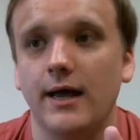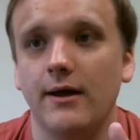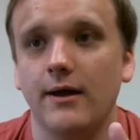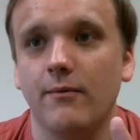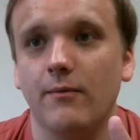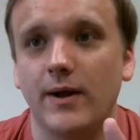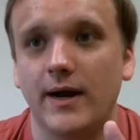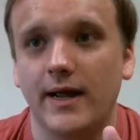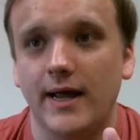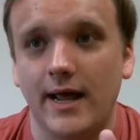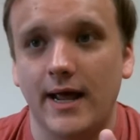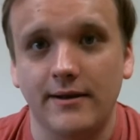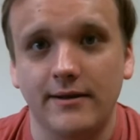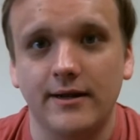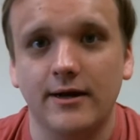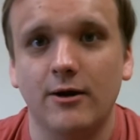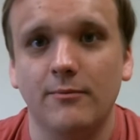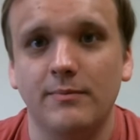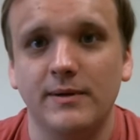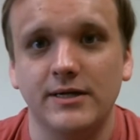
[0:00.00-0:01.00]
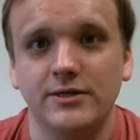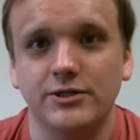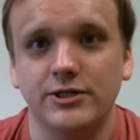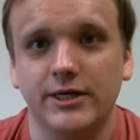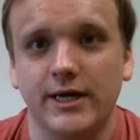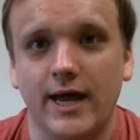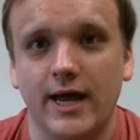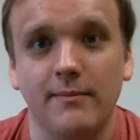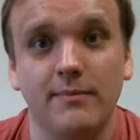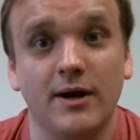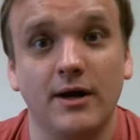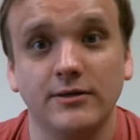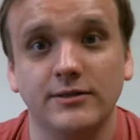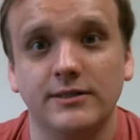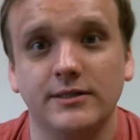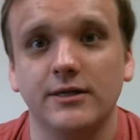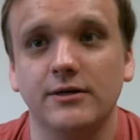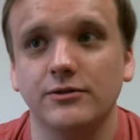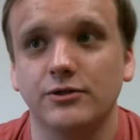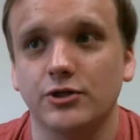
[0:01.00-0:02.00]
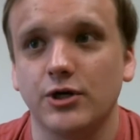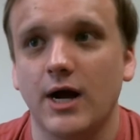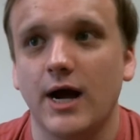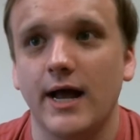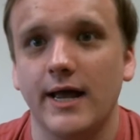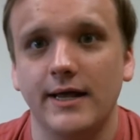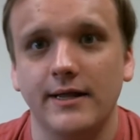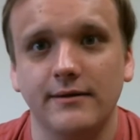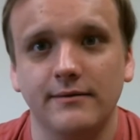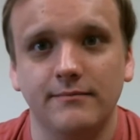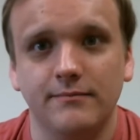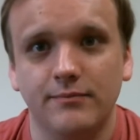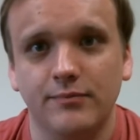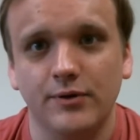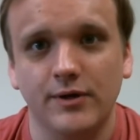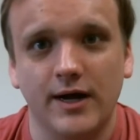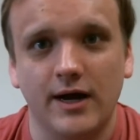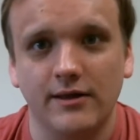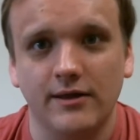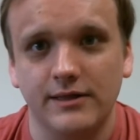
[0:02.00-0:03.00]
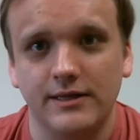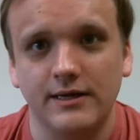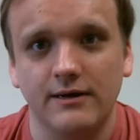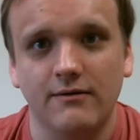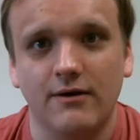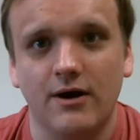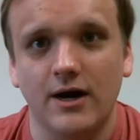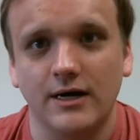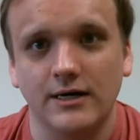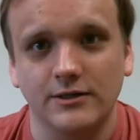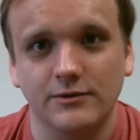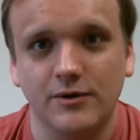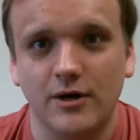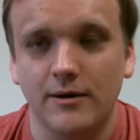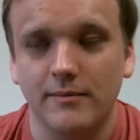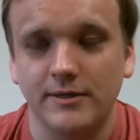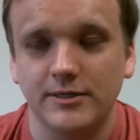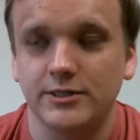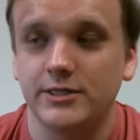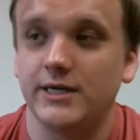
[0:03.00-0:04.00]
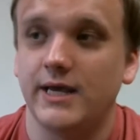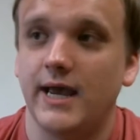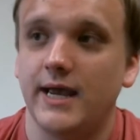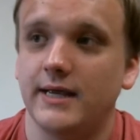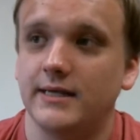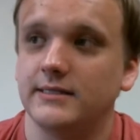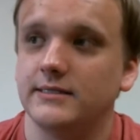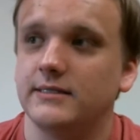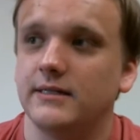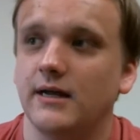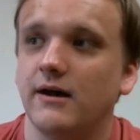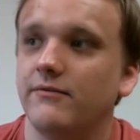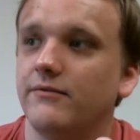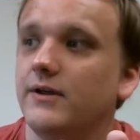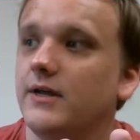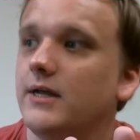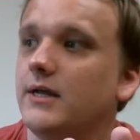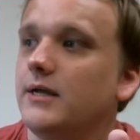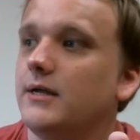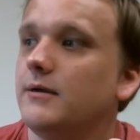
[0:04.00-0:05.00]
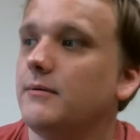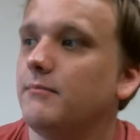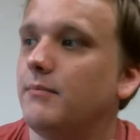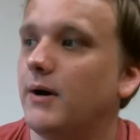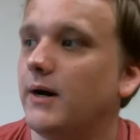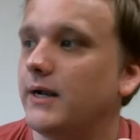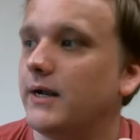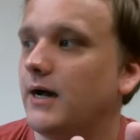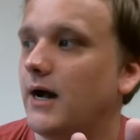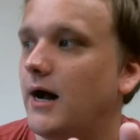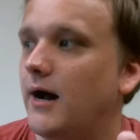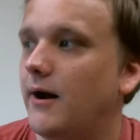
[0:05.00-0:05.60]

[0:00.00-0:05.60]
when I, and then I'll be in GA, but I'll still try and put out theologs while I'm at GA and stuff. But